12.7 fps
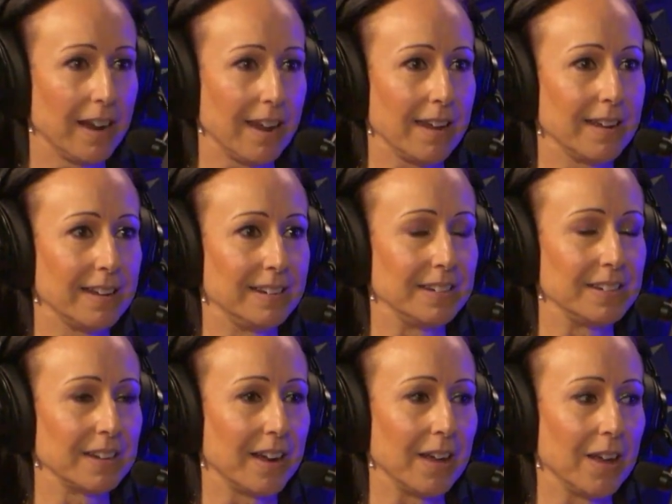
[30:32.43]

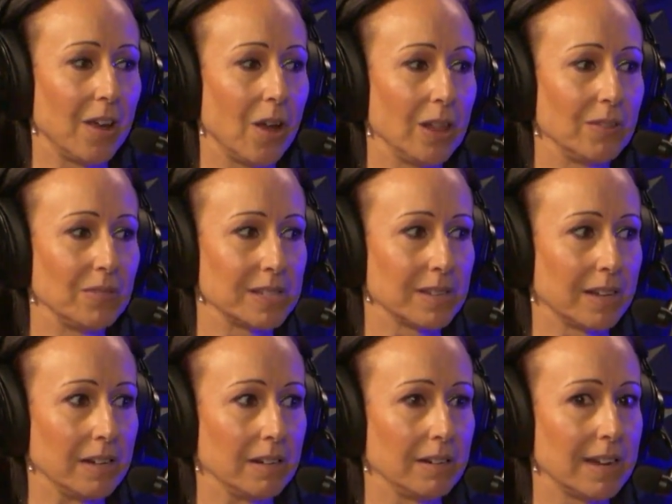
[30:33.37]
and all of a
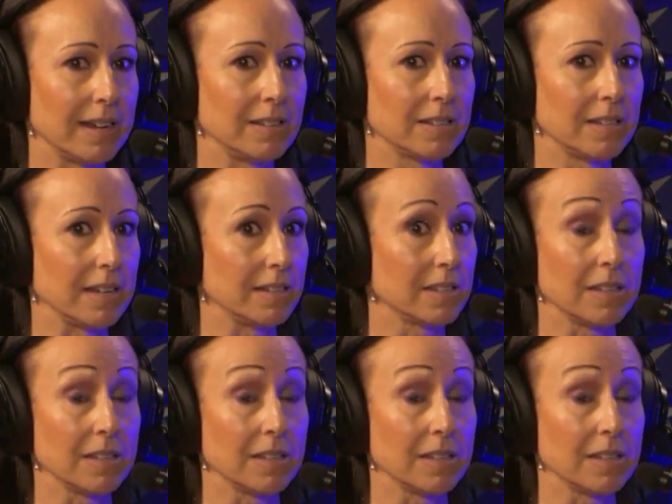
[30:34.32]
sudden it's